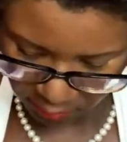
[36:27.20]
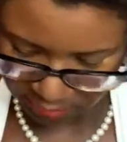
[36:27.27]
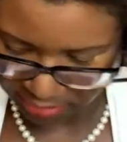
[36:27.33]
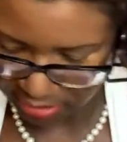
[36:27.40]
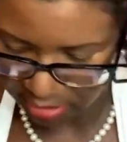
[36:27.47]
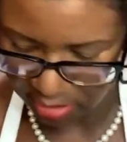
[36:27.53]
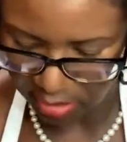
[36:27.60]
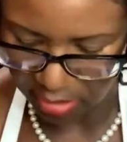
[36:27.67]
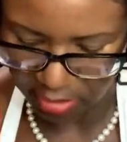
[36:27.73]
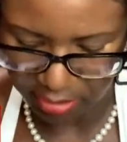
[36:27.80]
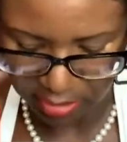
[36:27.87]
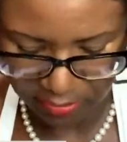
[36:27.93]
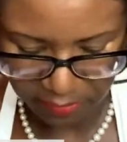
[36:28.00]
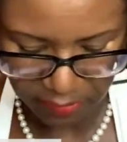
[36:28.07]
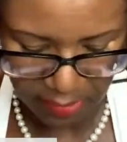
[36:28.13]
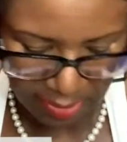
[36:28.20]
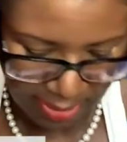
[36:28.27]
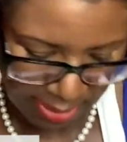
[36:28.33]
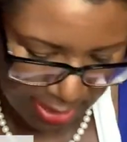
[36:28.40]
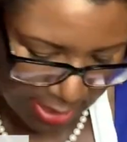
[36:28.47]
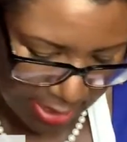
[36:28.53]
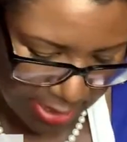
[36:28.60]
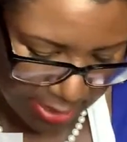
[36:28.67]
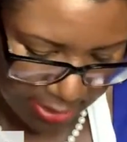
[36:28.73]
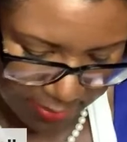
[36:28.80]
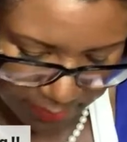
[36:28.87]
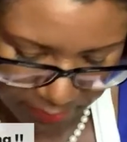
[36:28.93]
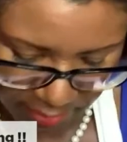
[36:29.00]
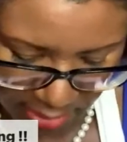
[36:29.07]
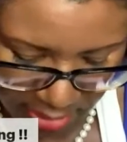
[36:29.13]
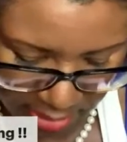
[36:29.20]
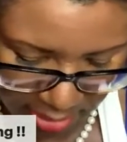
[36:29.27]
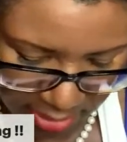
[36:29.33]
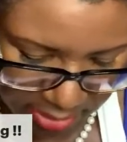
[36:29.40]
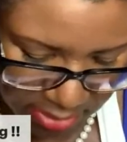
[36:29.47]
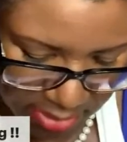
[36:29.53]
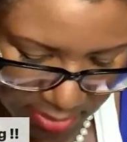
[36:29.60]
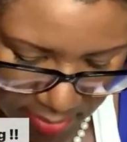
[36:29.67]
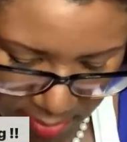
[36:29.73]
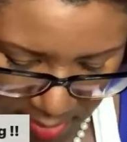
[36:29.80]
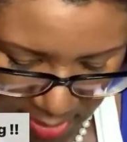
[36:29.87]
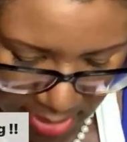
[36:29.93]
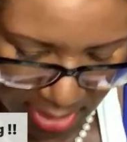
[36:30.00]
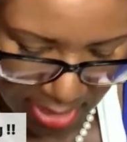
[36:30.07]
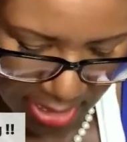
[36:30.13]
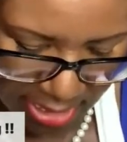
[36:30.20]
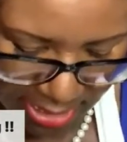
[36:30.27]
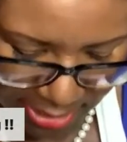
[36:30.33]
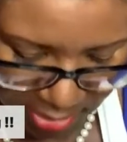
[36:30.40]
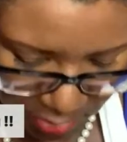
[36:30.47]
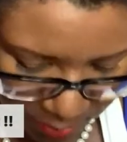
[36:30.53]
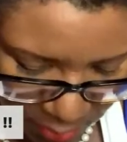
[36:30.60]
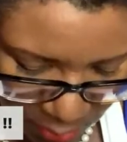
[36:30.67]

what's it called? Um, onions. Eyes